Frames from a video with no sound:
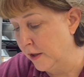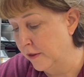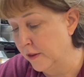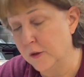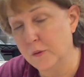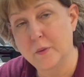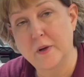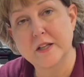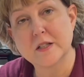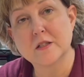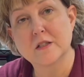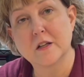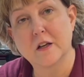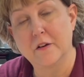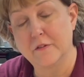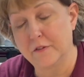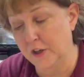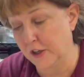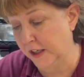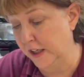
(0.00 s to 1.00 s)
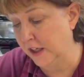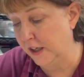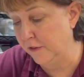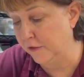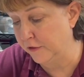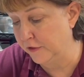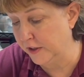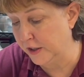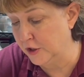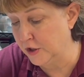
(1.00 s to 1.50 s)
the rest of our
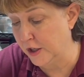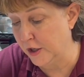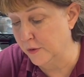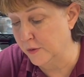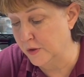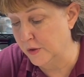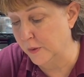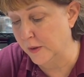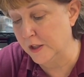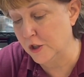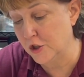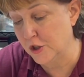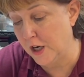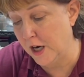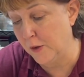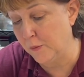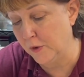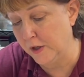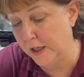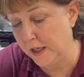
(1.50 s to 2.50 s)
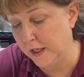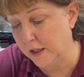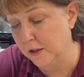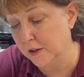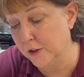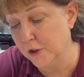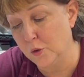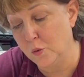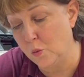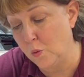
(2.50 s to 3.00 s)
Kifli dough. So each time we get a
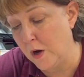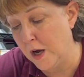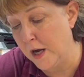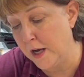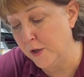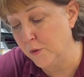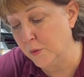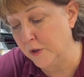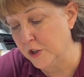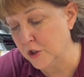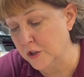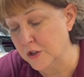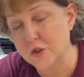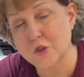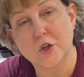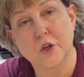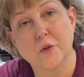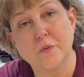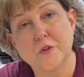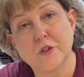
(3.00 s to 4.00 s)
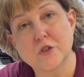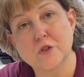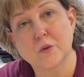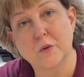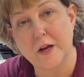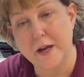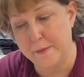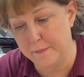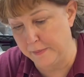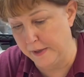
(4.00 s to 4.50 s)
little wad, we just turn the
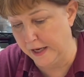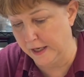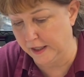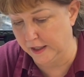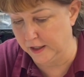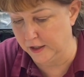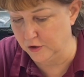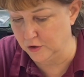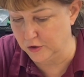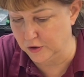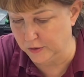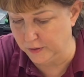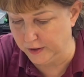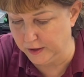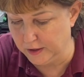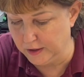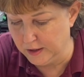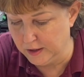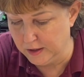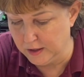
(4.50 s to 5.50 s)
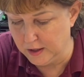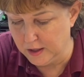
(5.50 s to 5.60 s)
scrap back into it.